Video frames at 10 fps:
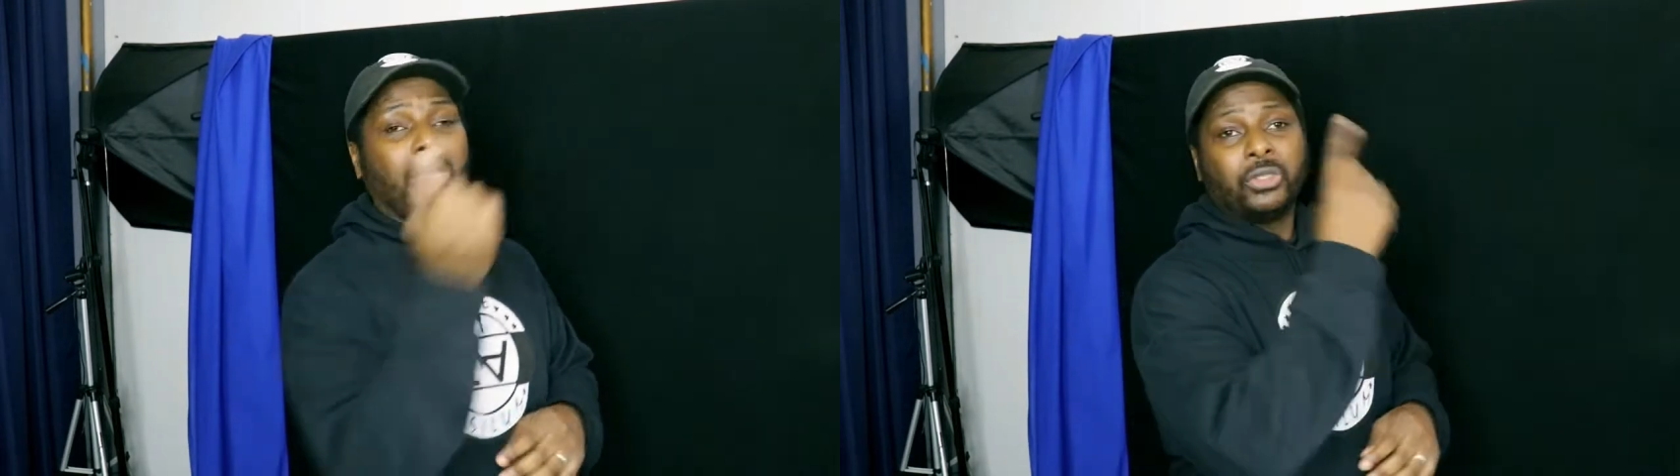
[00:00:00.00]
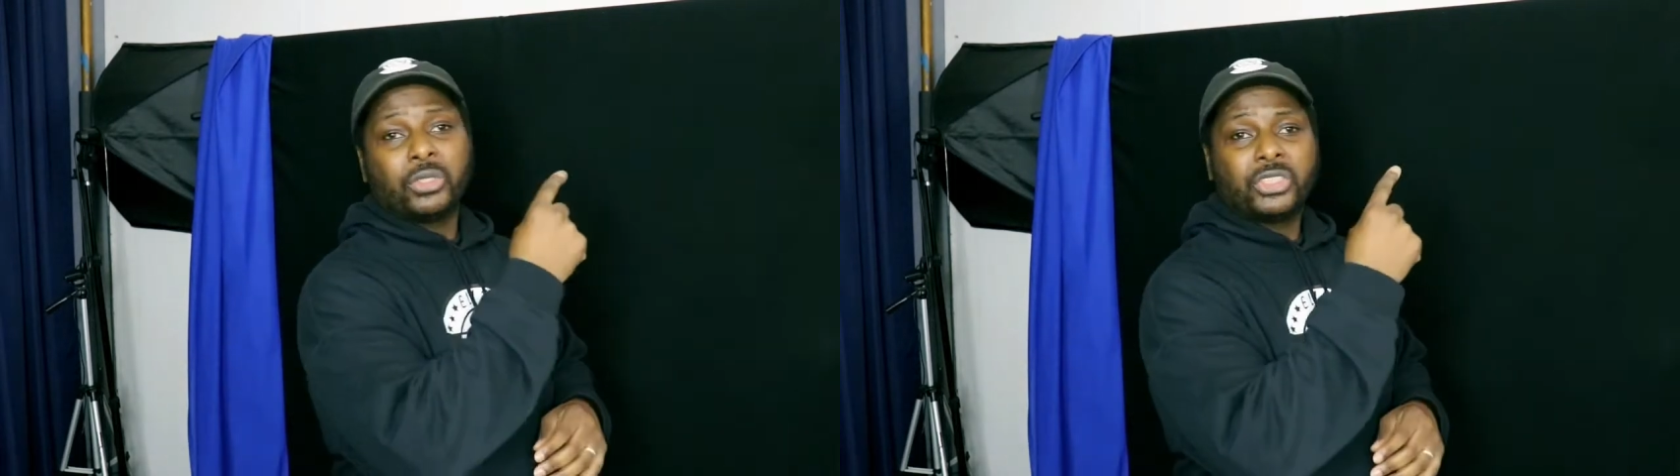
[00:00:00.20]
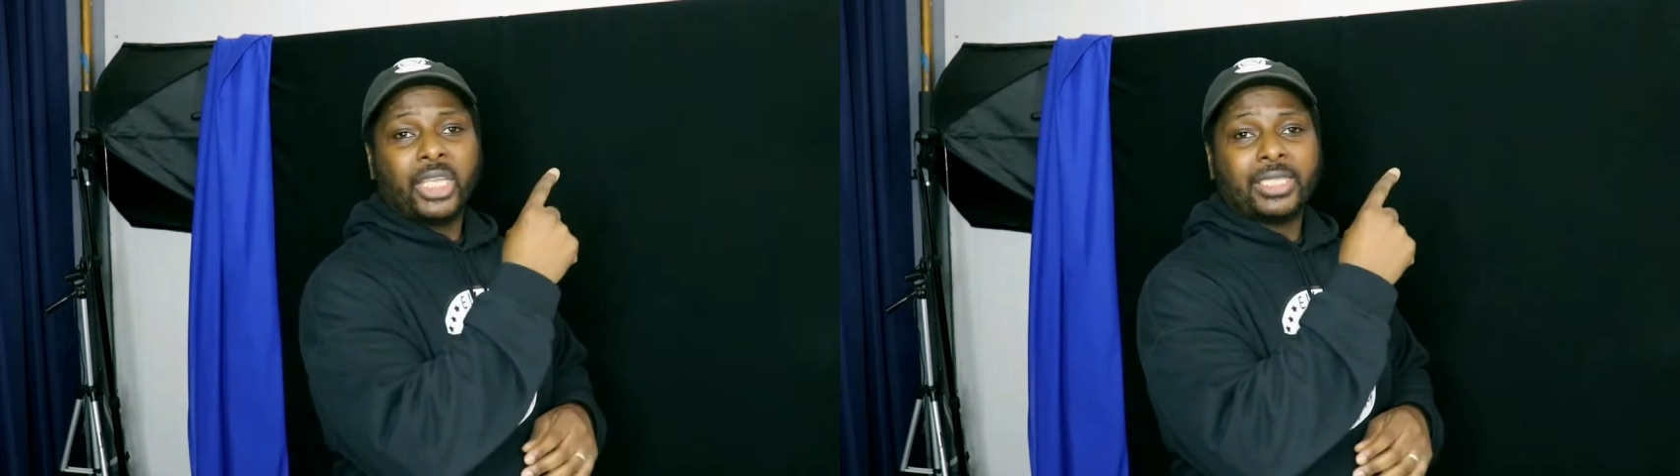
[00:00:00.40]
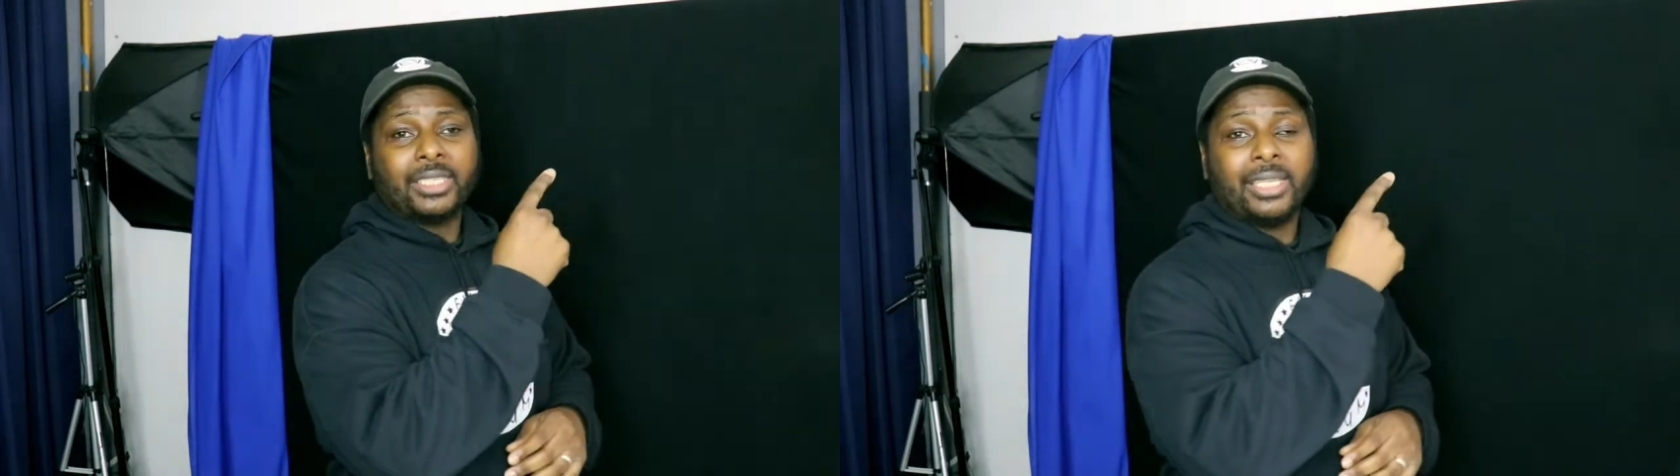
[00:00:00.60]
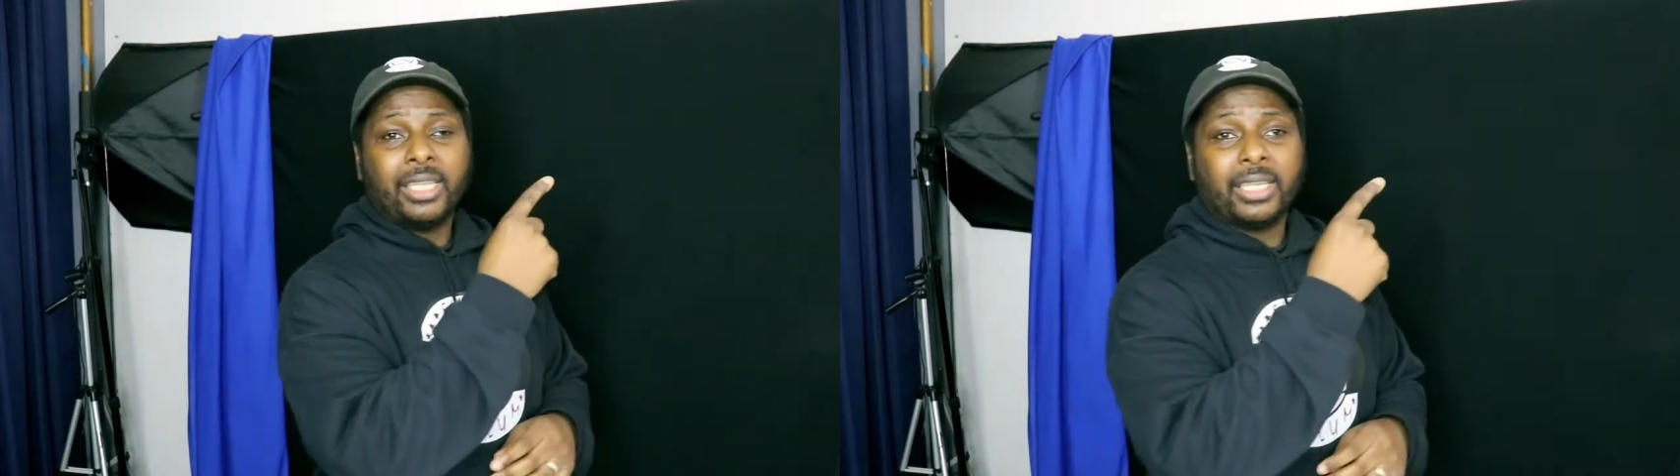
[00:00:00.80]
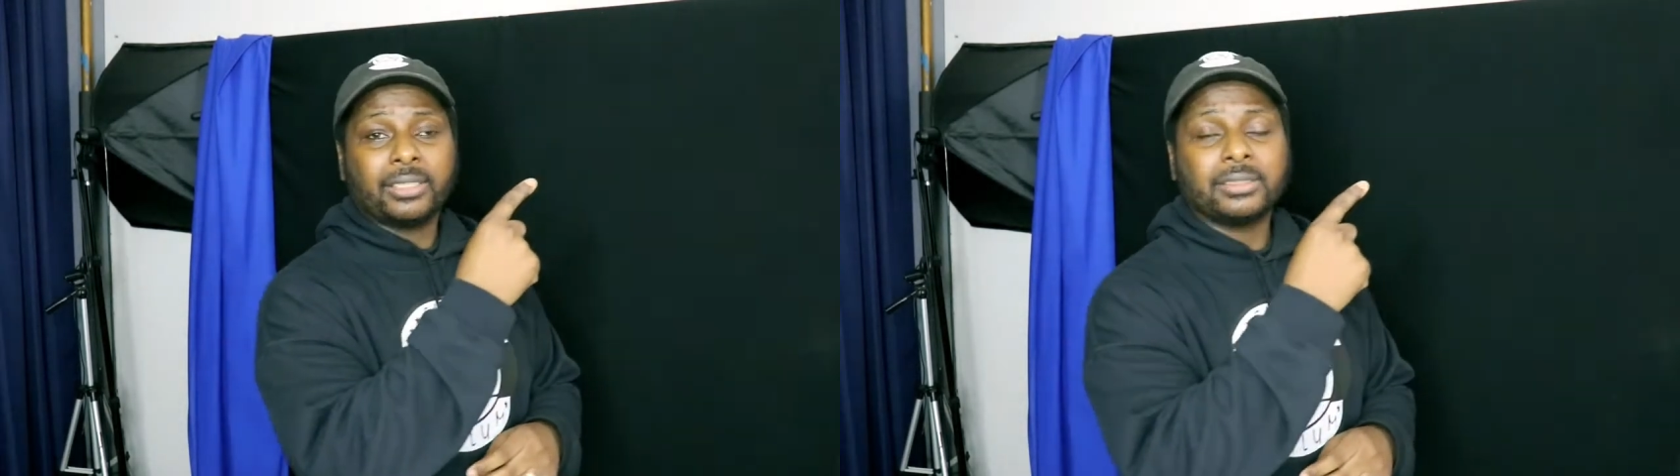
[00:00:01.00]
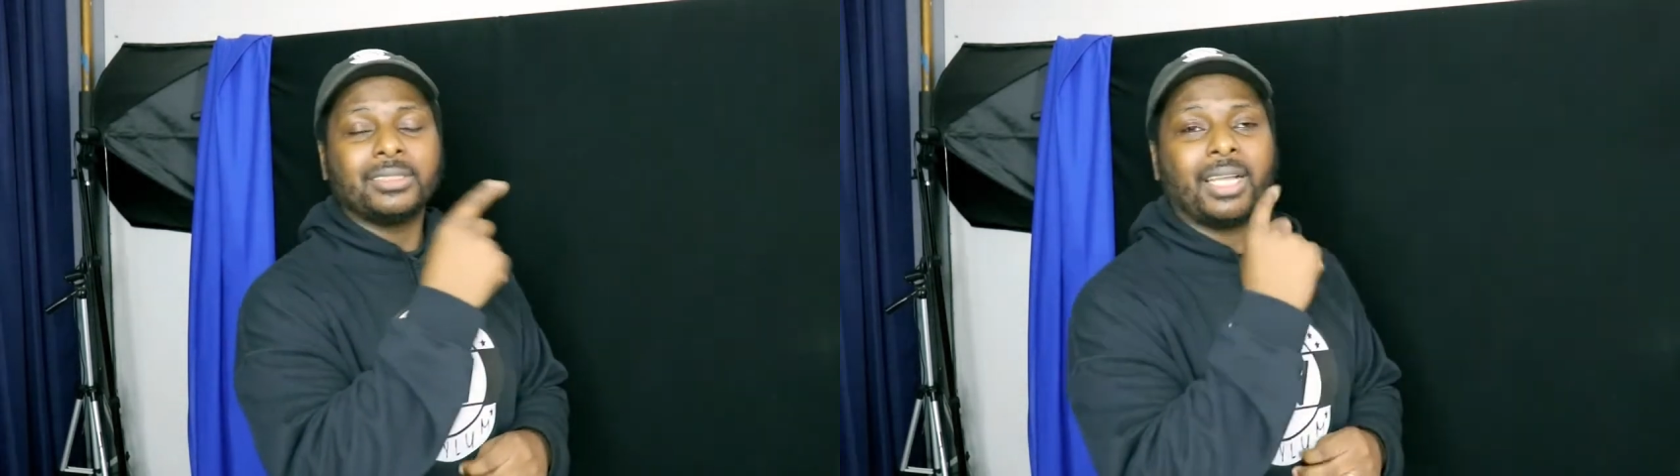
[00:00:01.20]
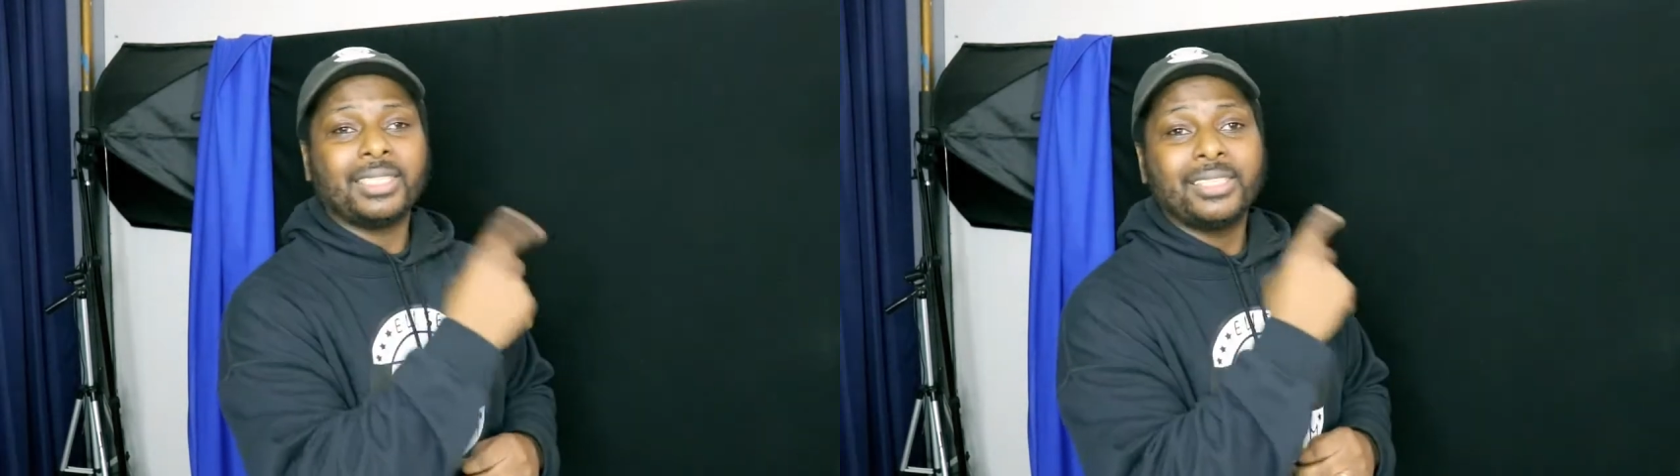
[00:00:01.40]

You could check it here. I